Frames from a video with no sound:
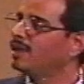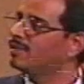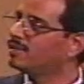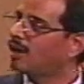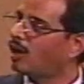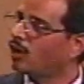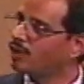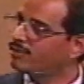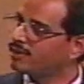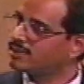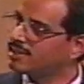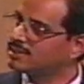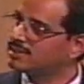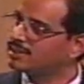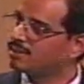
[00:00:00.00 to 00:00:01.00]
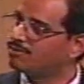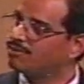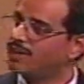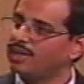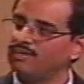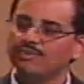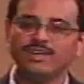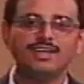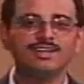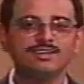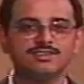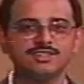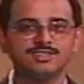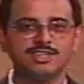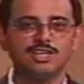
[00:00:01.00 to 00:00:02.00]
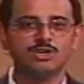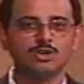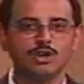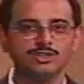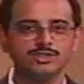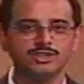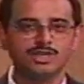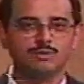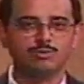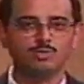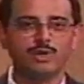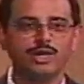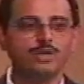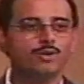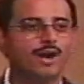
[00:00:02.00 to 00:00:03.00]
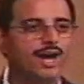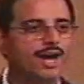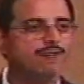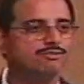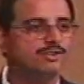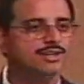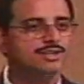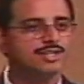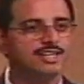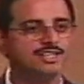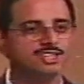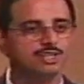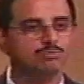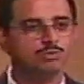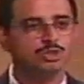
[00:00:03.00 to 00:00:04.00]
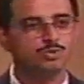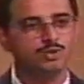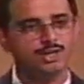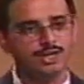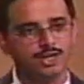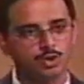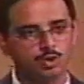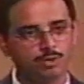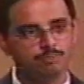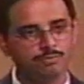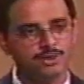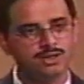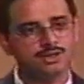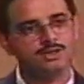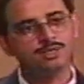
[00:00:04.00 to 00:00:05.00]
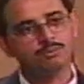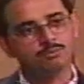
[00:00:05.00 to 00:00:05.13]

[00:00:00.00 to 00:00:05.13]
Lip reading: However, this is a very, very interesting concept where you have a relation between equipment,